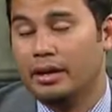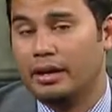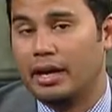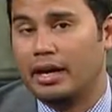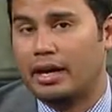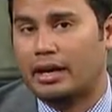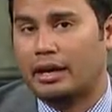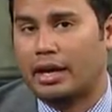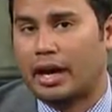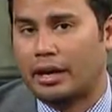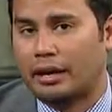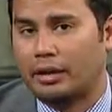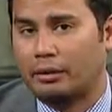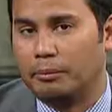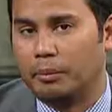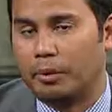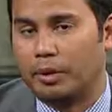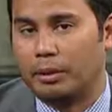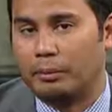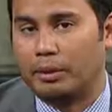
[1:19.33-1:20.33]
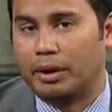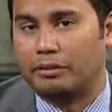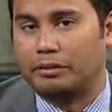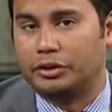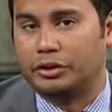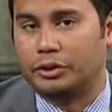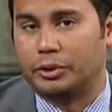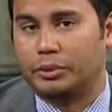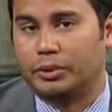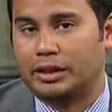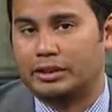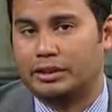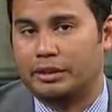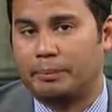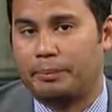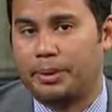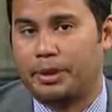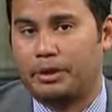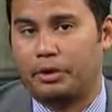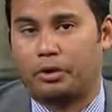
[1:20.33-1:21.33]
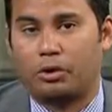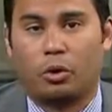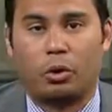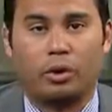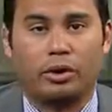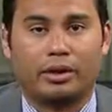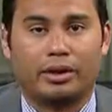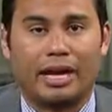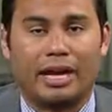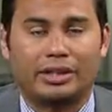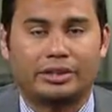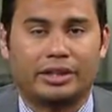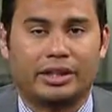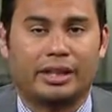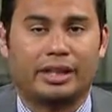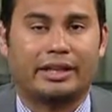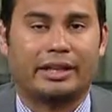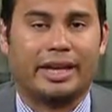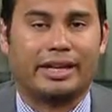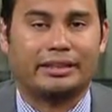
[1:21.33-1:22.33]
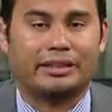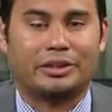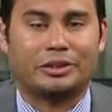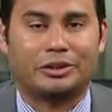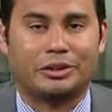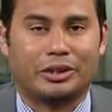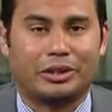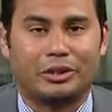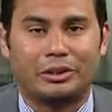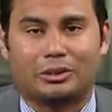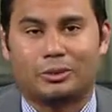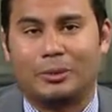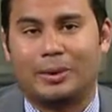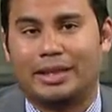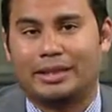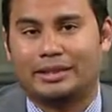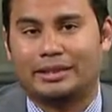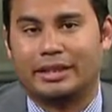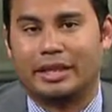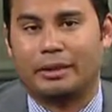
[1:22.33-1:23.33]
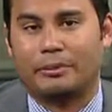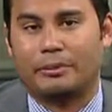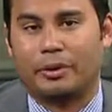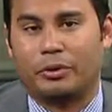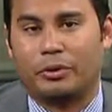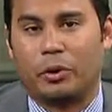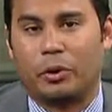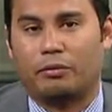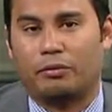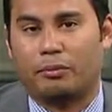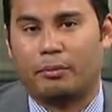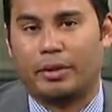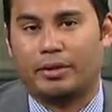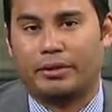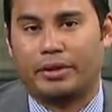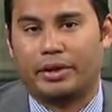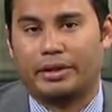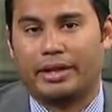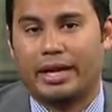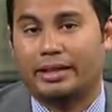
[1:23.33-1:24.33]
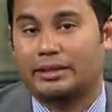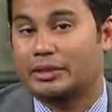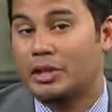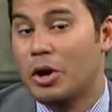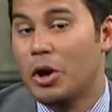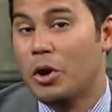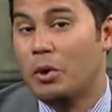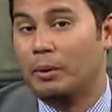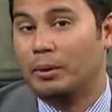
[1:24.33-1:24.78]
9 o'clock in the morning, we have the June S&P Core Logic Case-Shiller 20-City month-over-month index,